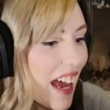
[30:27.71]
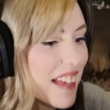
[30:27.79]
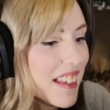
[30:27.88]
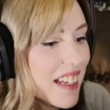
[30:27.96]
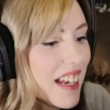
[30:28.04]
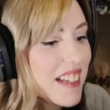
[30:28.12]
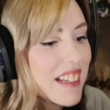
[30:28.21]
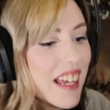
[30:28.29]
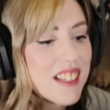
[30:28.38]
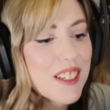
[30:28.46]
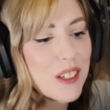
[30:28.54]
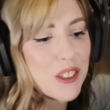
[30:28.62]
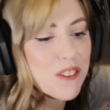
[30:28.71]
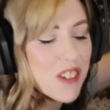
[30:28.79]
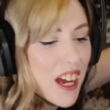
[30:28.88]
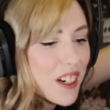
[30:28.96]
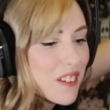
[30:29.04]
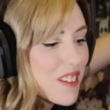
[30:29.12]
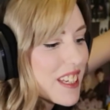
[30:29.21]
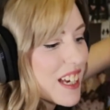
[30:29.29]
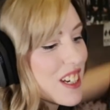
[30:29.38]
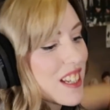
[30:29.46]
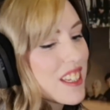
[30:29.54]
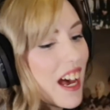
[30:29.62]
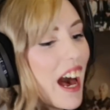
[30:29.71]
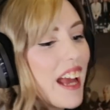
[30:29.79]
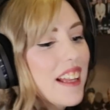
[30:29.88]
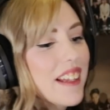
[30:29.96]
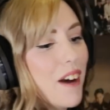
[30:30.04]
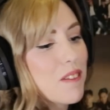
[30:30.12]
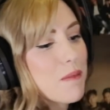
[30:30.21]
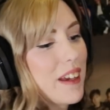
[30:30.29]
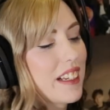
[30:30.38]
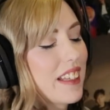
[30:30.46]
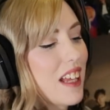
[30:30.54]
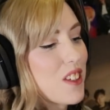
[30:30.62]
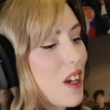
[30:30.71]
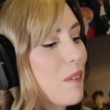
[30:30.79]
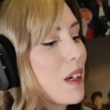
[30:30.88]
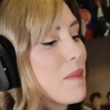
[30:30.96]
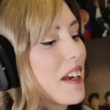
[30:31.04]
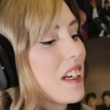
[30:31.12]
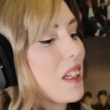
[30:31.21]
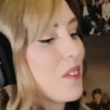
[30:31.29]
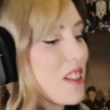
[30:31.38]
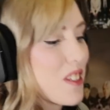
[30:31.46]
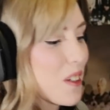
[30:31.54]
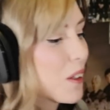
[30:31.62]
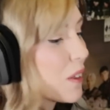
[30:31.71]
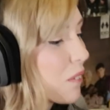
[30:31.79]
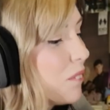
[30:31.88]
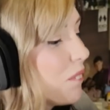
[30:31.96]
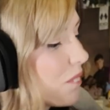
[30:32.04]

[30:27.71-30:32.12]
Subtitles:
And then I did EXO group chat conversations. I loved making that too. I'm going to make another one soon.